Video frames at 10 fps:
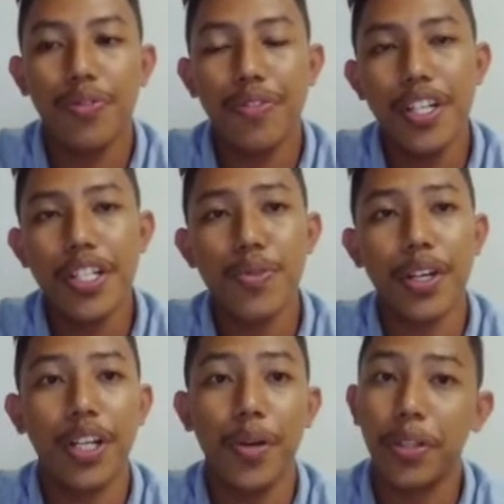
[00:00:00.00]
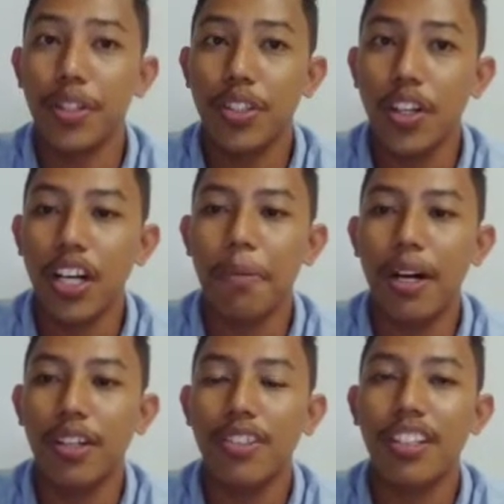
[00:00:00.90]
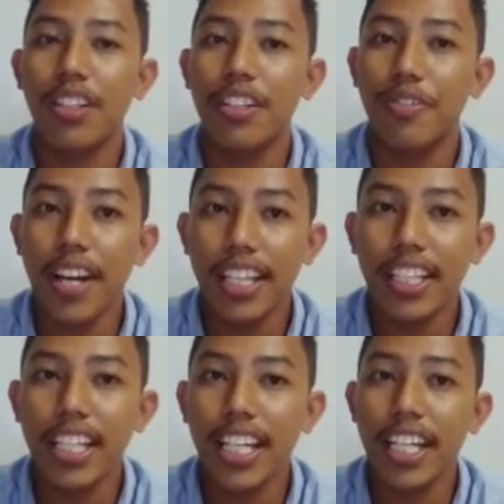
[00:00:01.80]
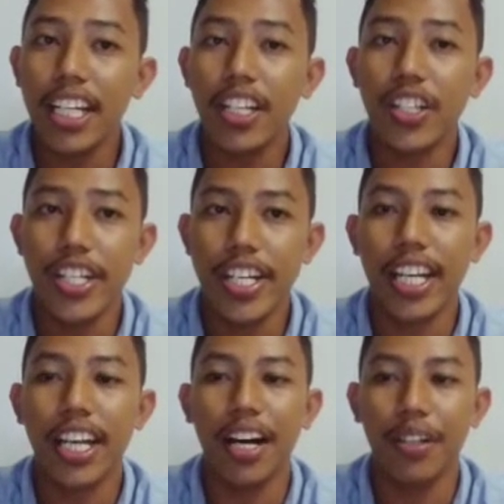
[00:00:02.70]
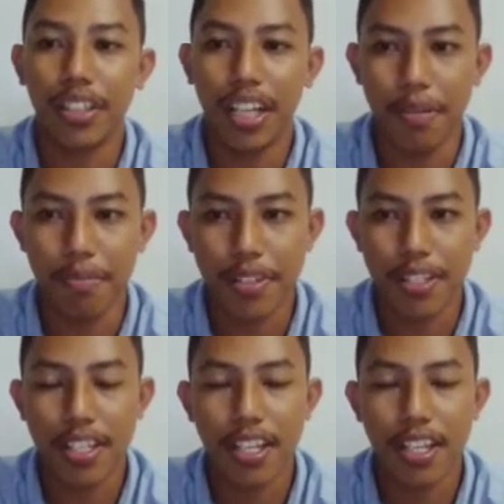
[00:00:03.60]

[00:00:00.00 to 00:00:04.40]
first we are going to talk about writing learning outcomes.